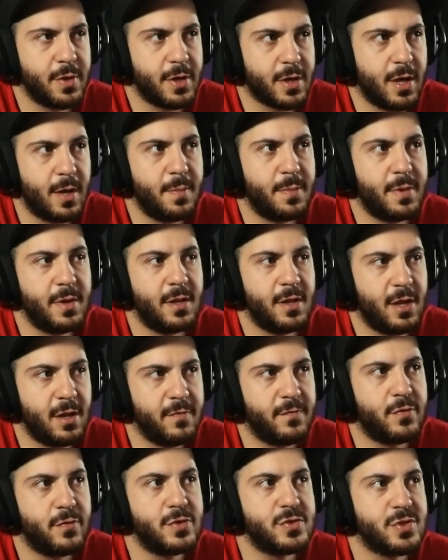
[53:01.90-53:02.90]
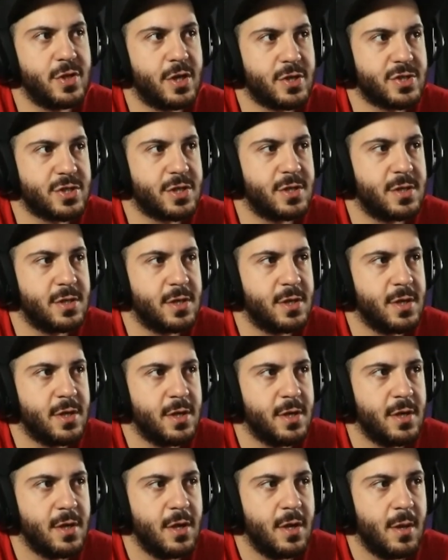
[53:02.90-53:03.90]
company, their infrastructure.
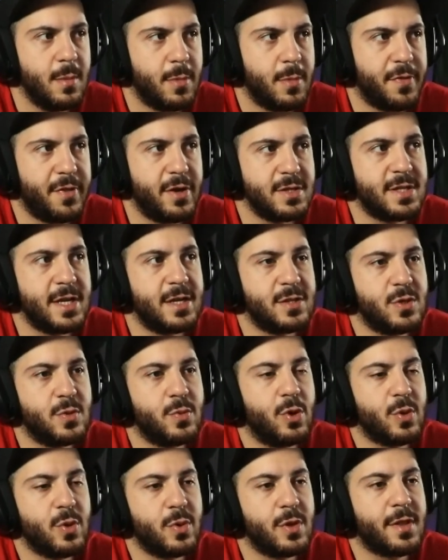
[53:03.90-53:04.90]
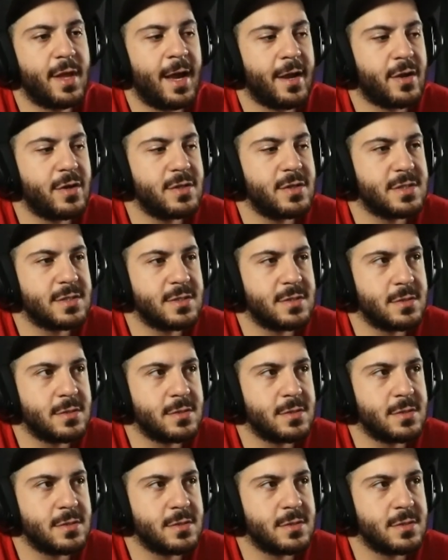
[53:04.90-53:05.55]
But they're there to work with hackers.